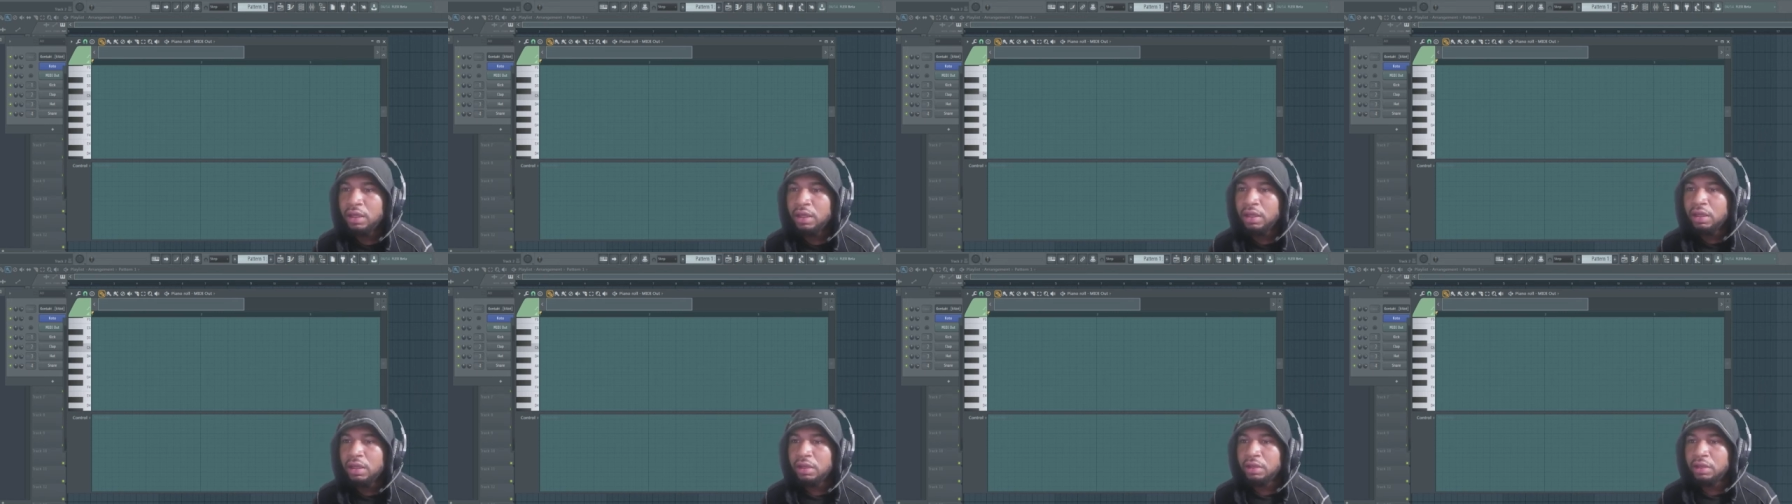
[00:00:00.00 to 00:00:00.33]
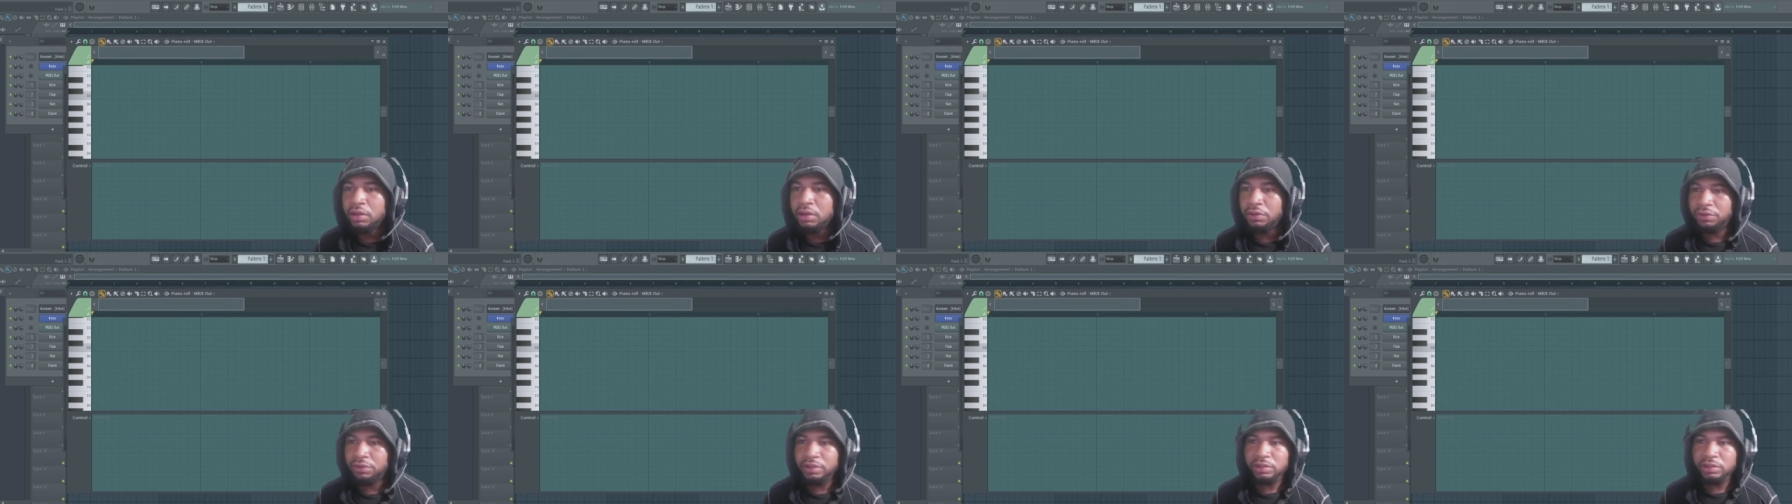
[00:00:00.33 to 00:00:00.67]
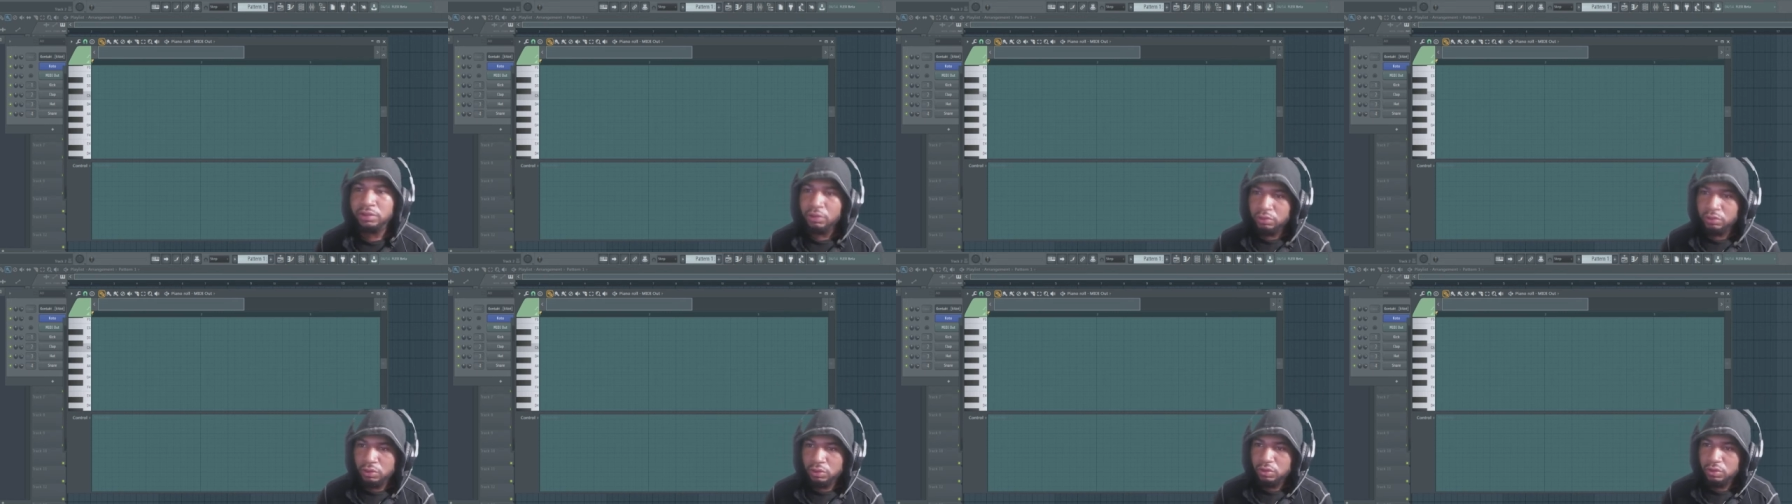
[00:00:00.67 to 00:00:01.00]
there's
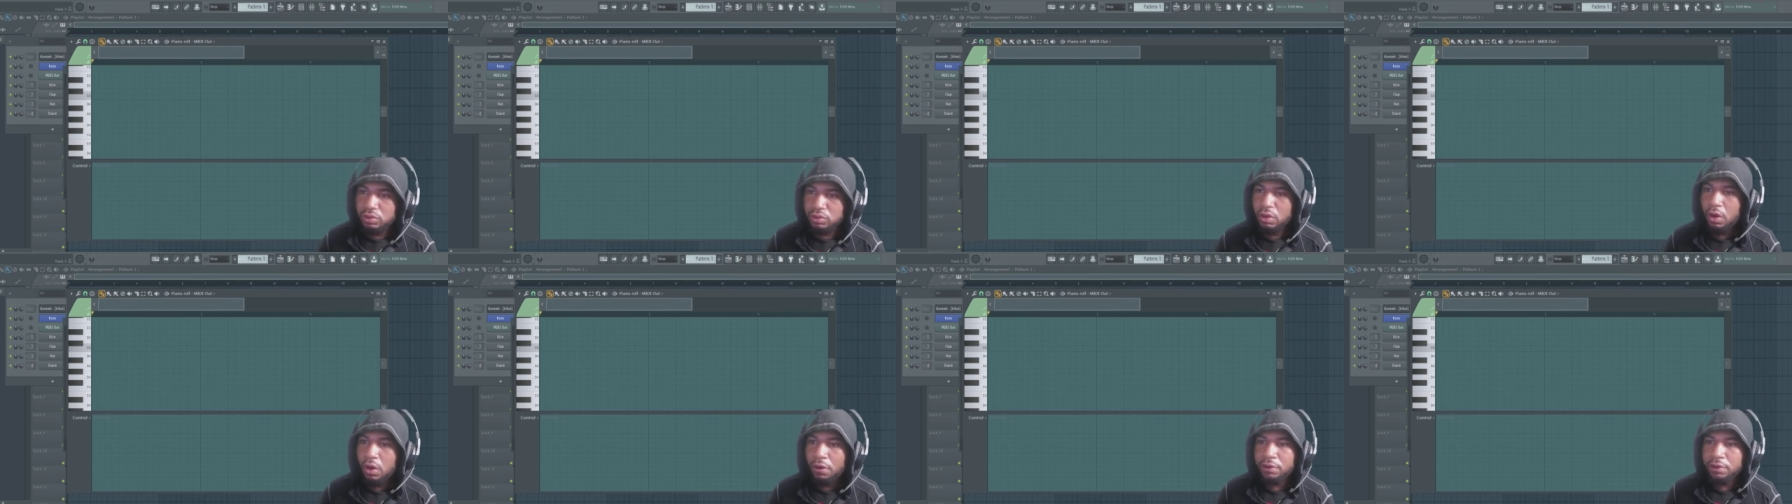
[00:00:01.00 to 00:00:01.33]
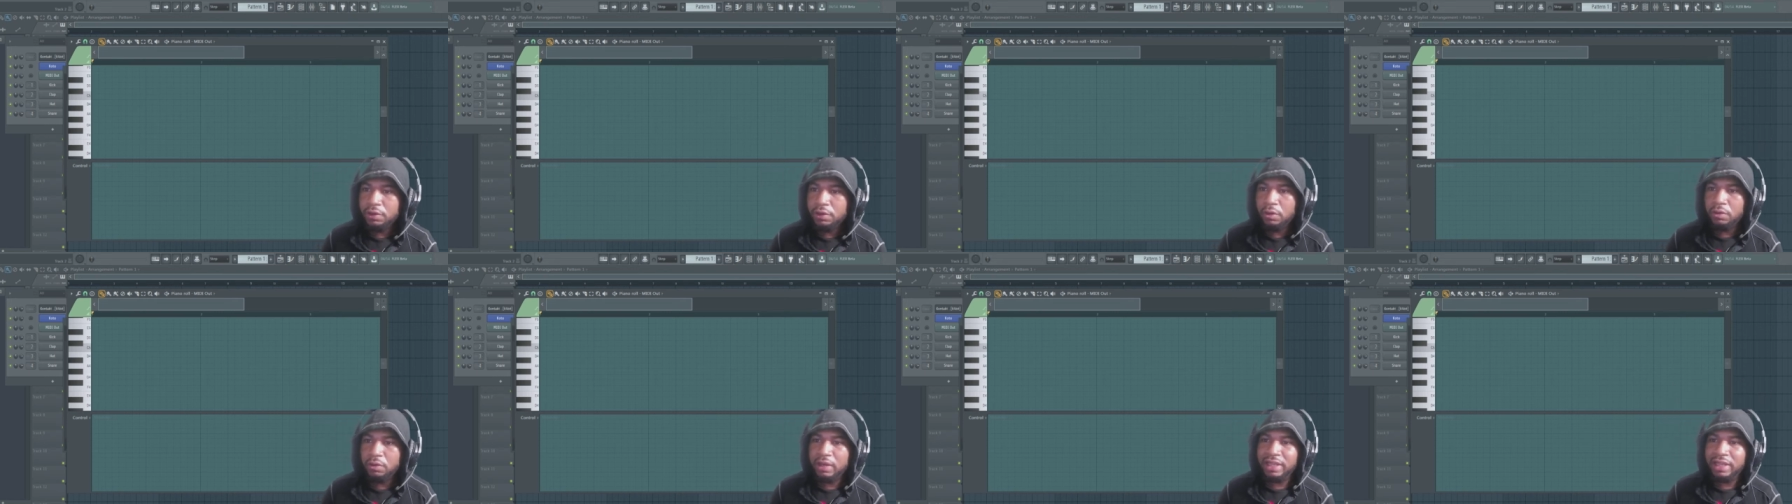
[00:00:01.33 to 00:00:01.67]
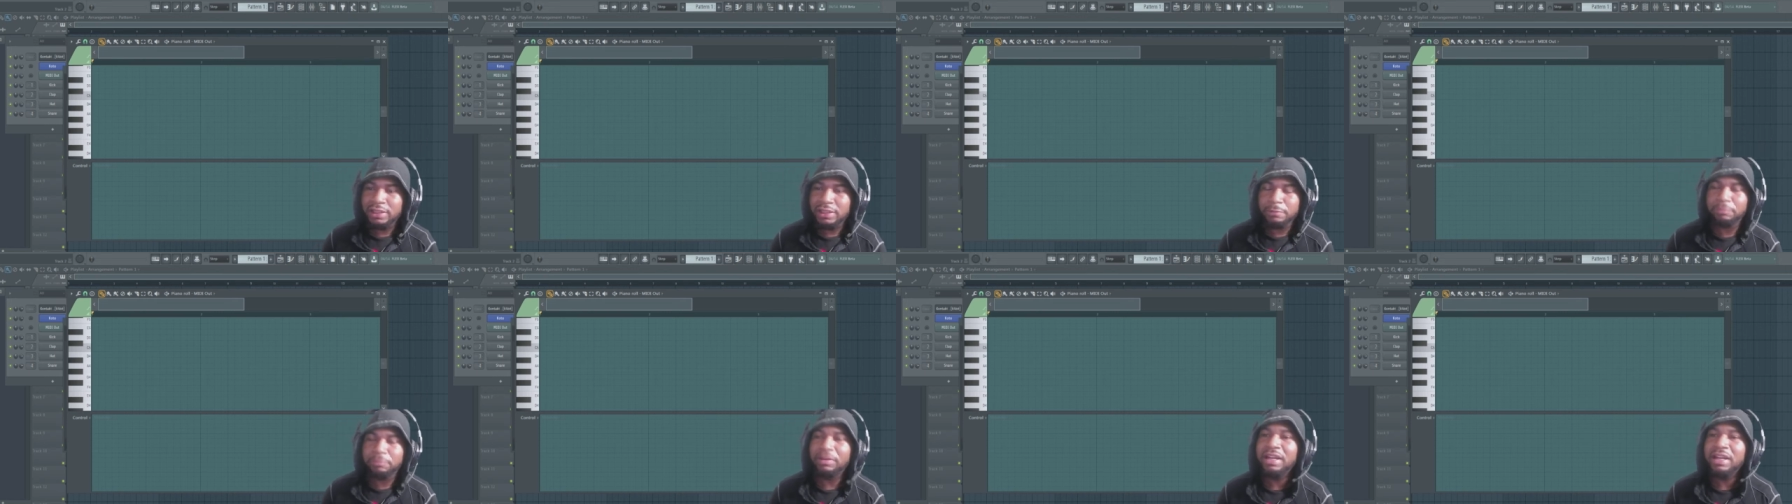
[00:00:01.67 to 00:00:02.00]
no tutorial
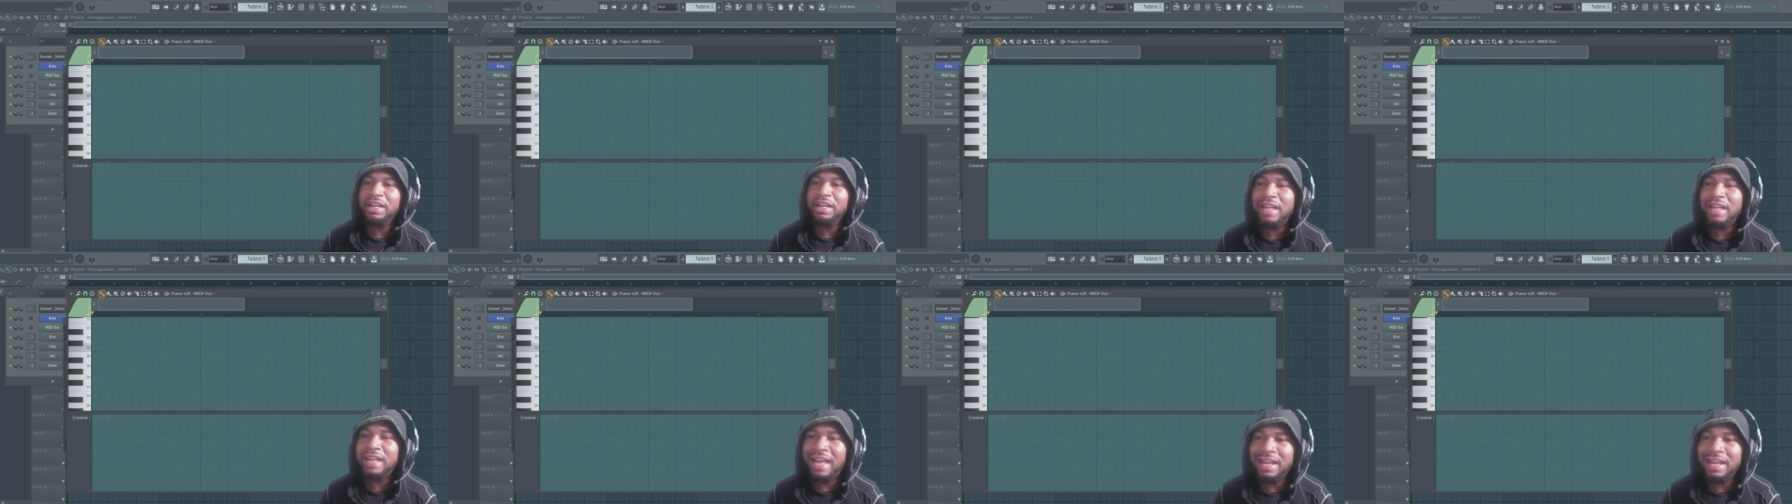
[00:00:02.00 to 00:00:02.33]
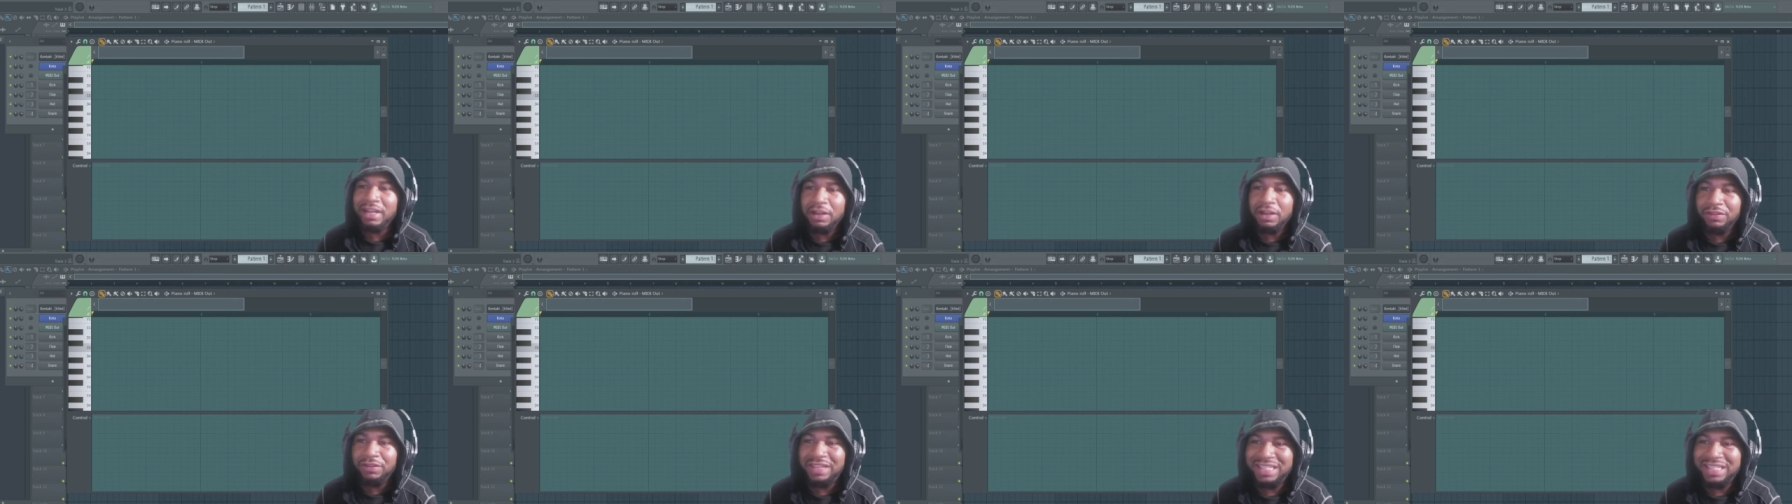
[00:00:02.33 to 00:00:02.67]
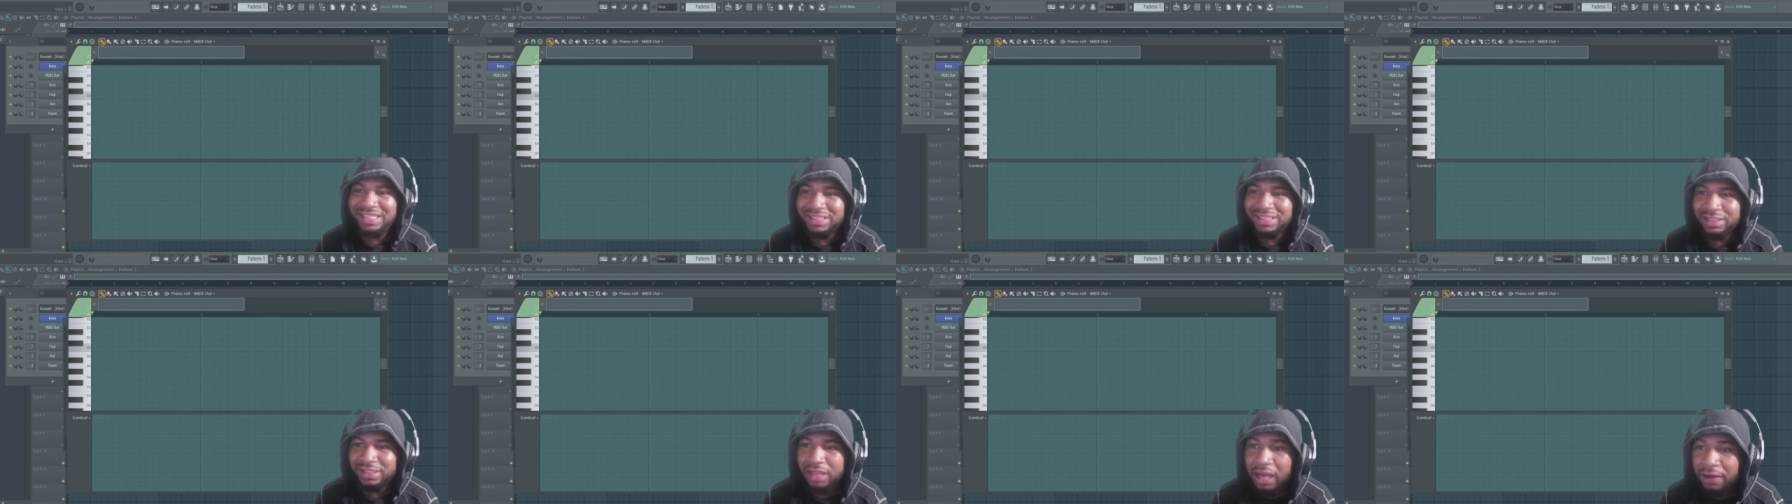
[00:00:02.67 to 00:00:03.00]
explaining any of
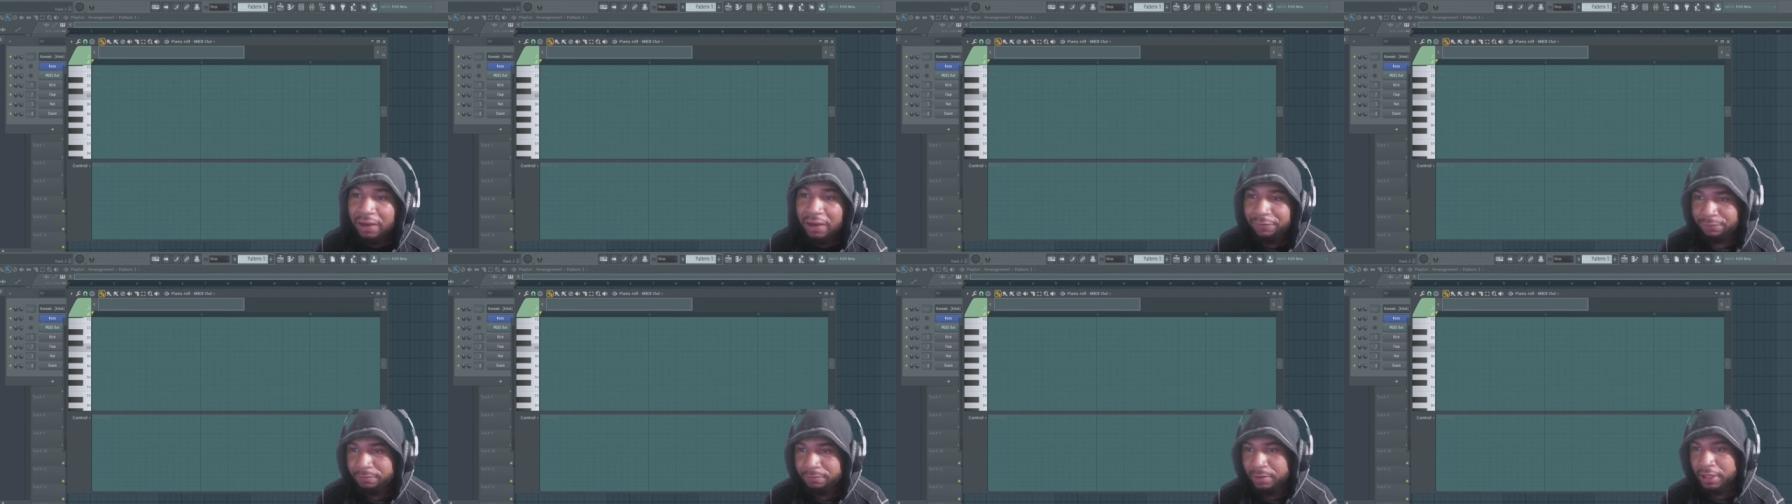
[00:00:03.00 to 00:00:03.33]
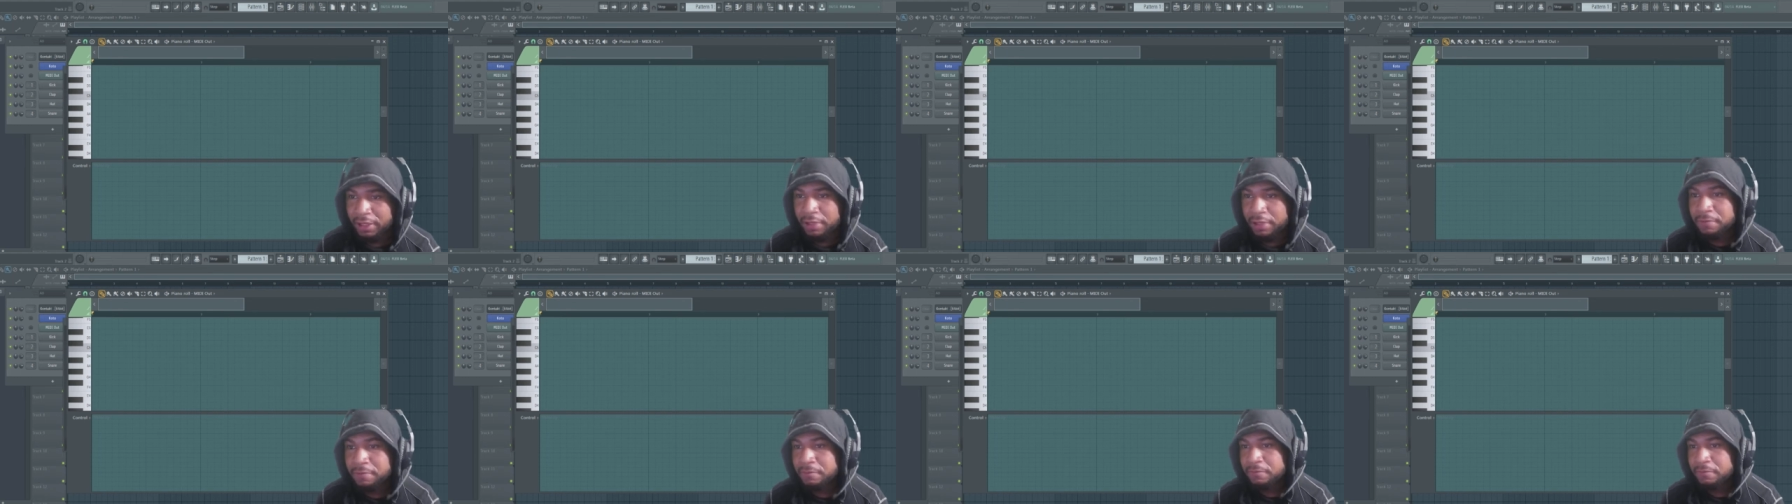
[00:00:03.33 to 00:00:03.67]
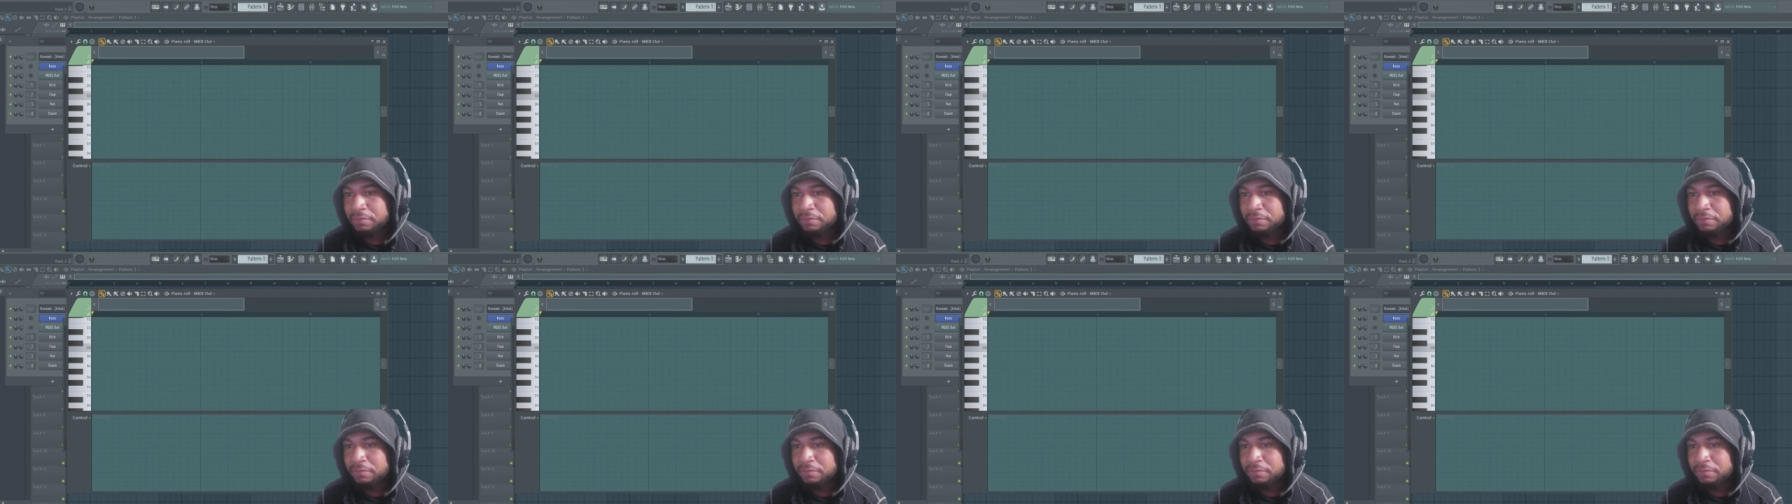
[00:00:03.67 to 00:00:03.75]
this stuff, man.